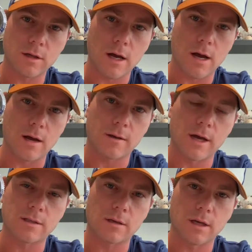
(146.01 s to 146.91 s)

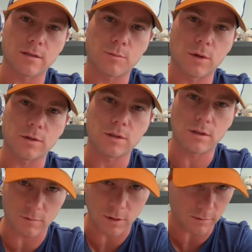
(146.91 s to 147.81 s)
as a person,
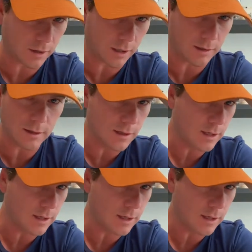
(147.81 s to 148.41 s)
even though I've got